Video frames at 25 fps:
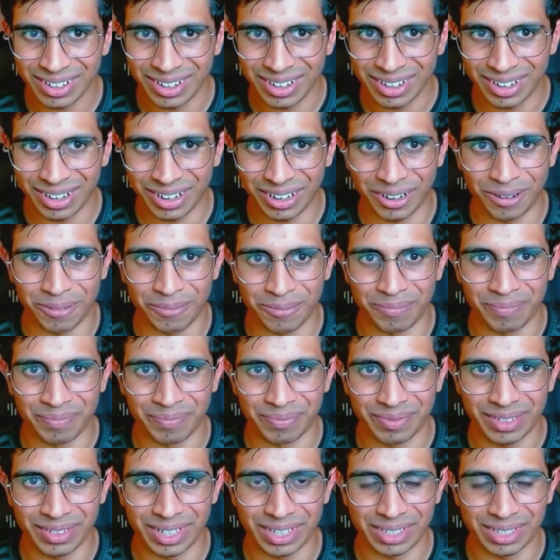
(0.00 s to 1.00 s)

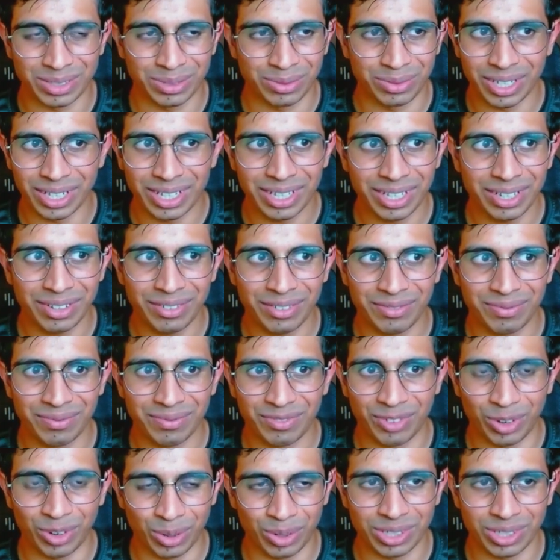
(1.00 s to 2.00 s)
Um, it's really
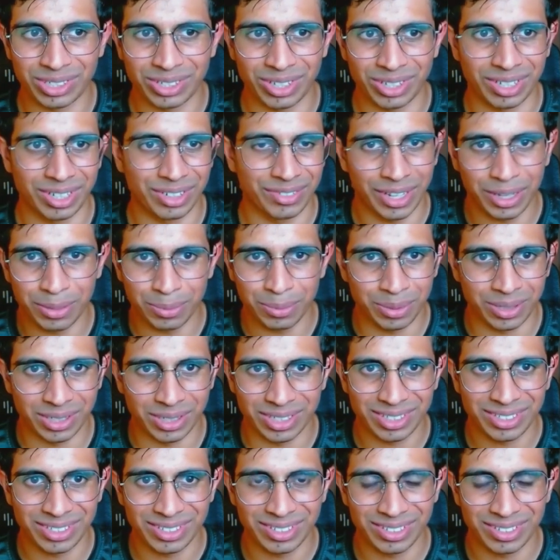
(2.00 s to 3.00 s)
focused on
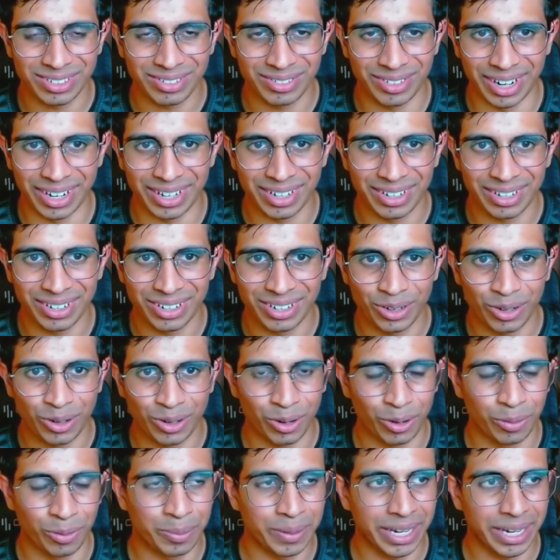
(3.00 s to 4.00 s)
developers, right?
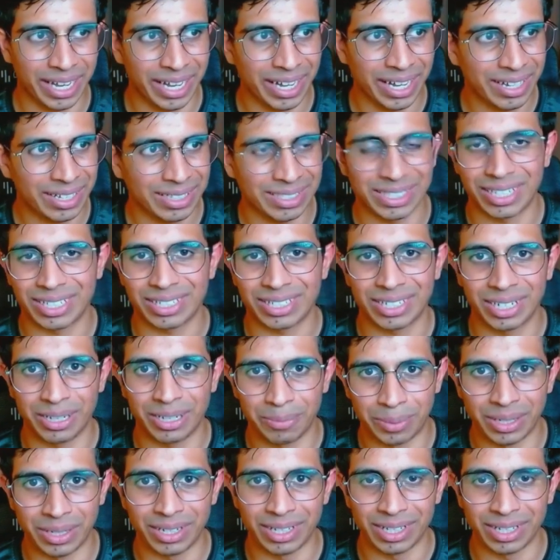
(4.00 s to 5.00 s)
OpenAI is actually
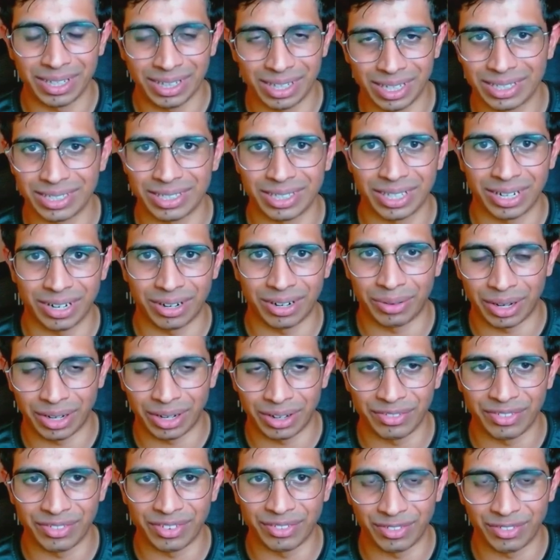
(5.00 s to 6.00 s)
building things that are
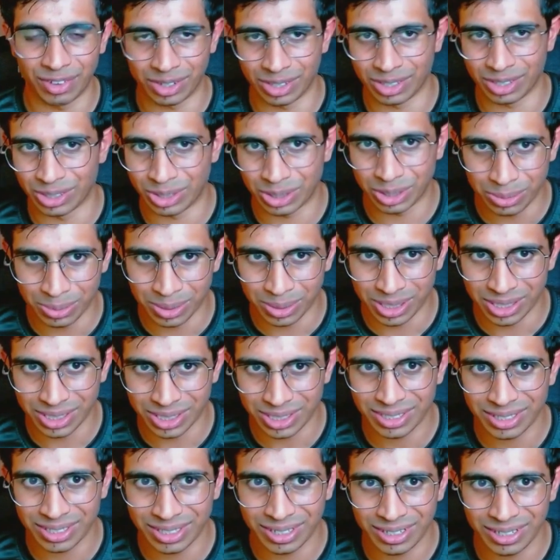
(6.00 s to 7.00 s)
relevant for
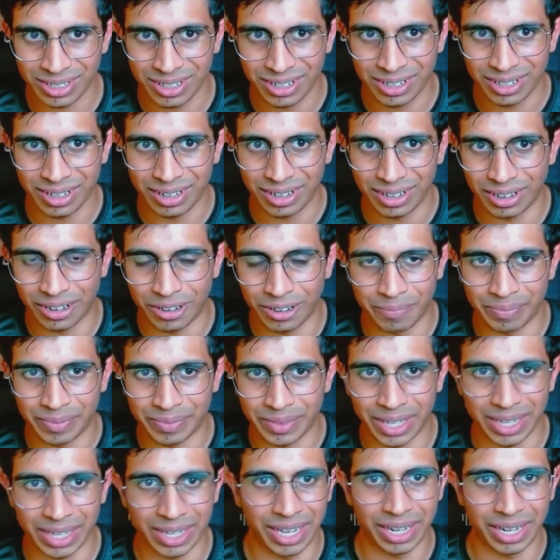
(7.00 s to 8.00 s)
consumers,
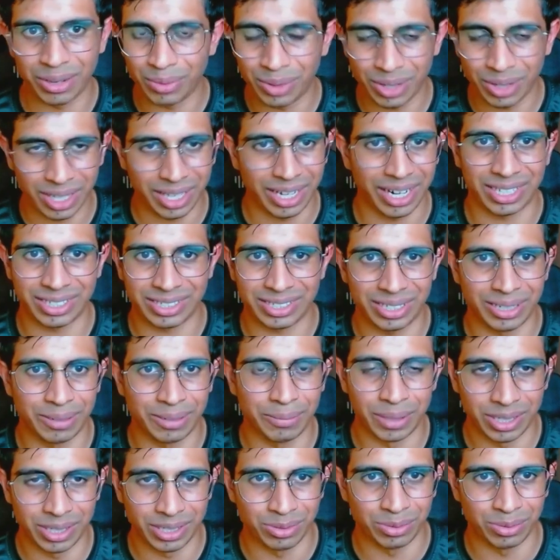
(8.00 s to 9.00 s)
um, and anyone can actually
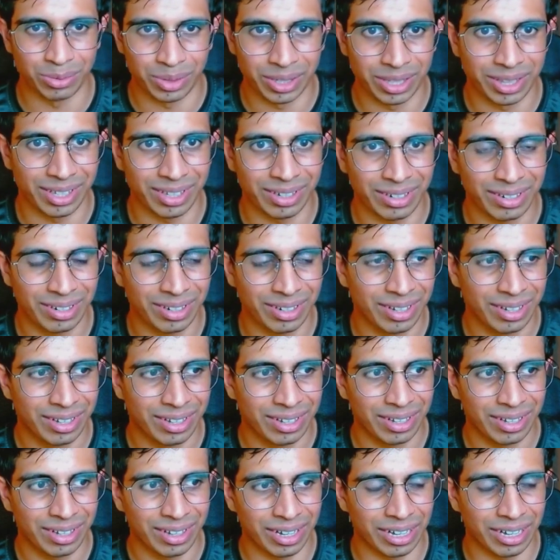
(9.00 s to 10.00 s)
build with it.
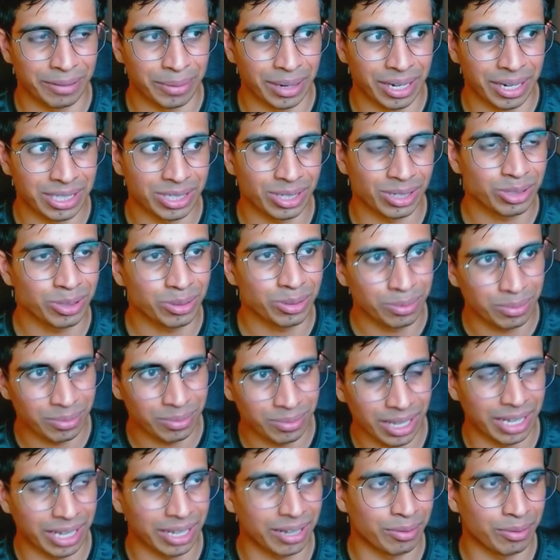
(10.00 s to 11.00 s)
Um, and it's also
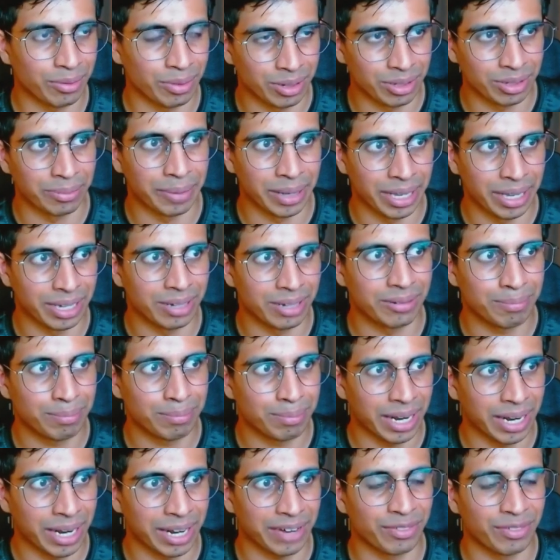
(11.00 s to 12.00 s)
like one of the main
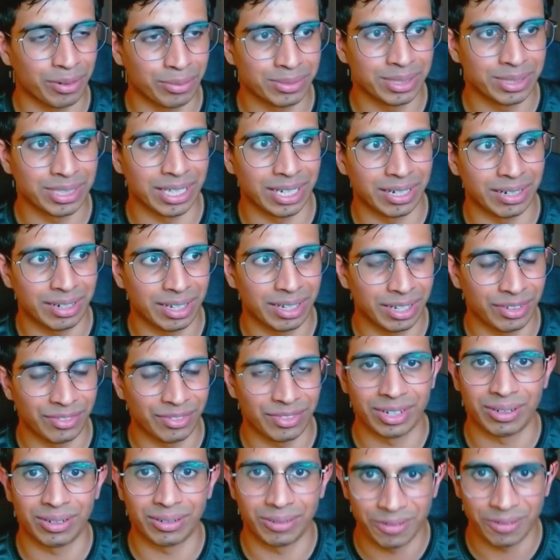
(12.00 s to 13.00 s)
platforms that
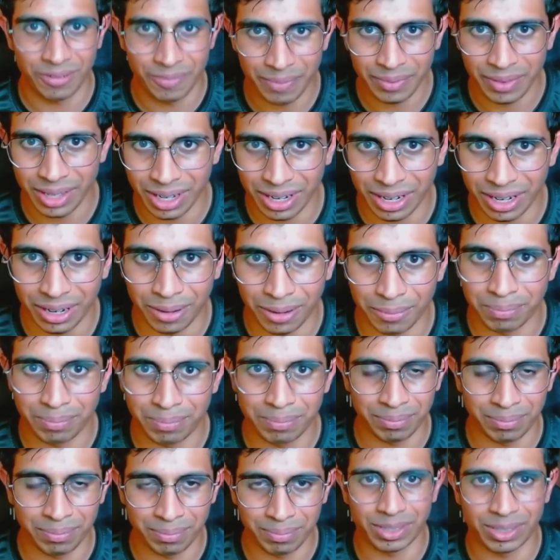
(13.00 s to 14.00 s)
even uh,
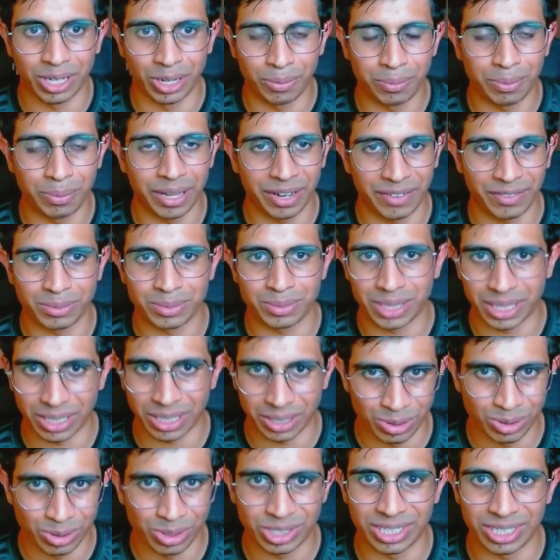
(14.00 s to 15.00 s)
you know platforms like
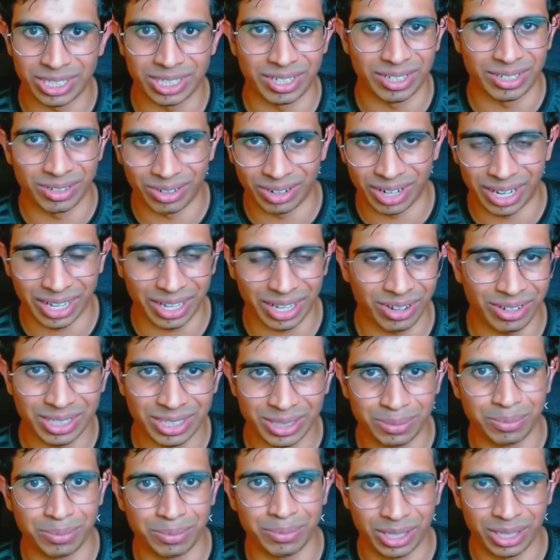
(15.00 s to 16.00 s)
Notion or like all
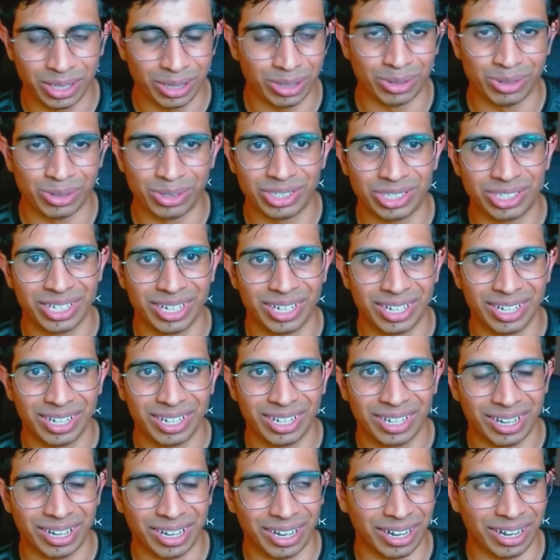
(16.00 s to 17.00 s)
these huge
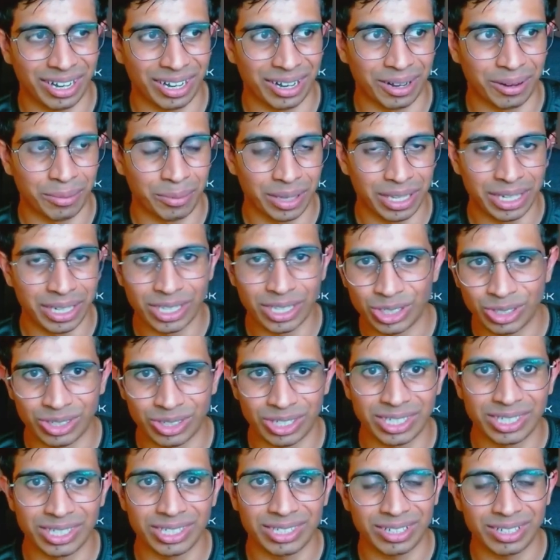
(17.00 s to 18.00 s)
uh,
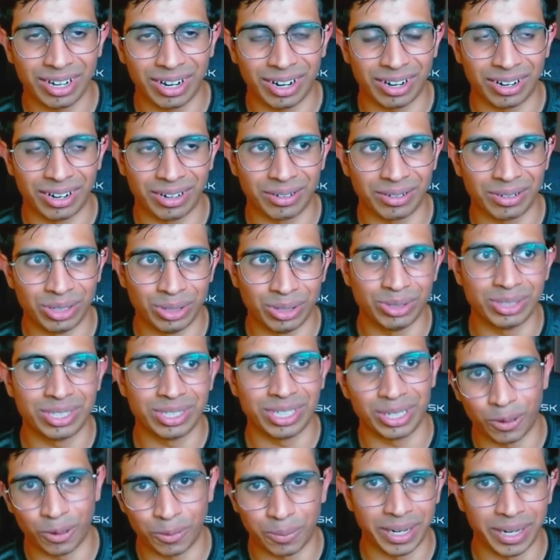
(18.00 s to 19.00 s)
industries are
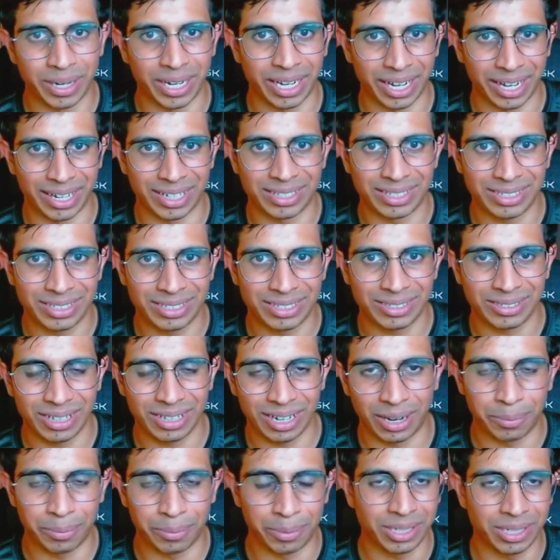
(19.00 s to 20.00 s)
using OpenAI's
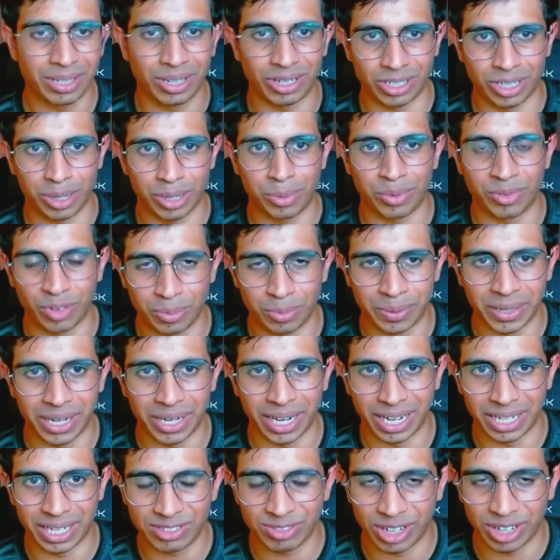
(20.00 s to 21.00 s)
are building on top of
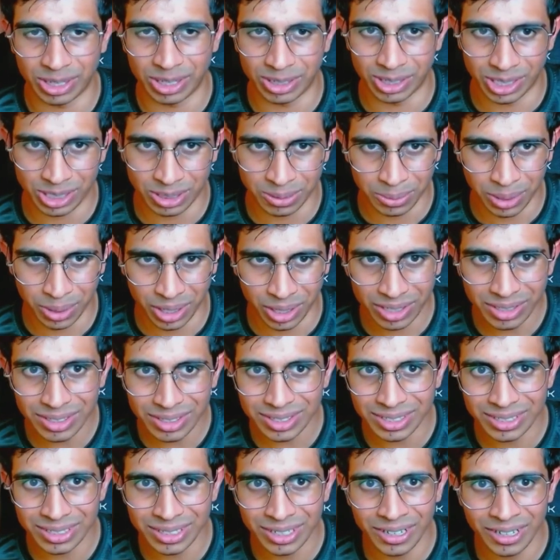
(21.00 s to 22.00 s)
OpenAI's foundation
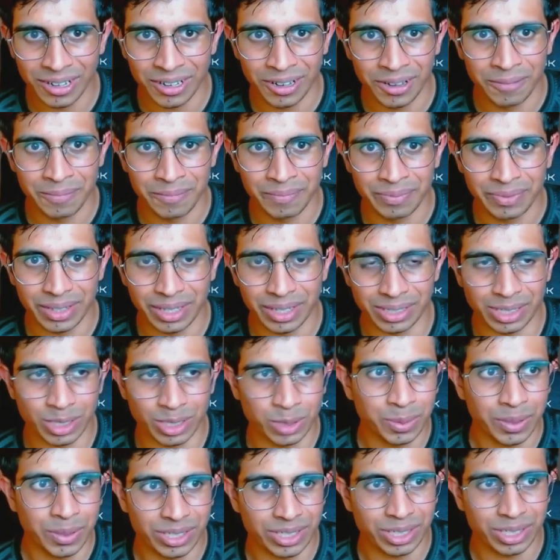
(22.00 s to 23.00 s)
models
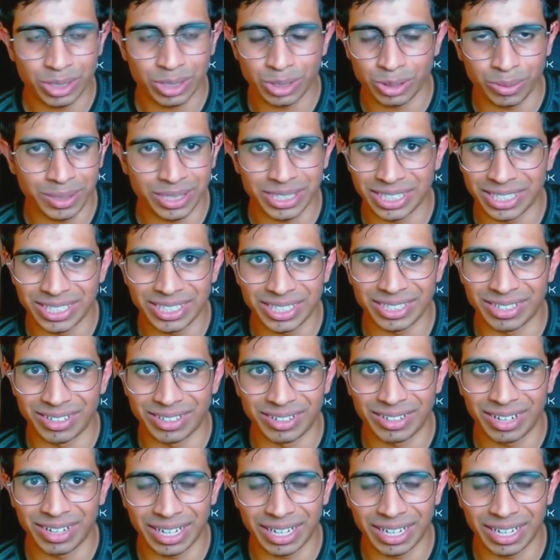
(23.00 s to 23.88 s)
just because it's so much easier.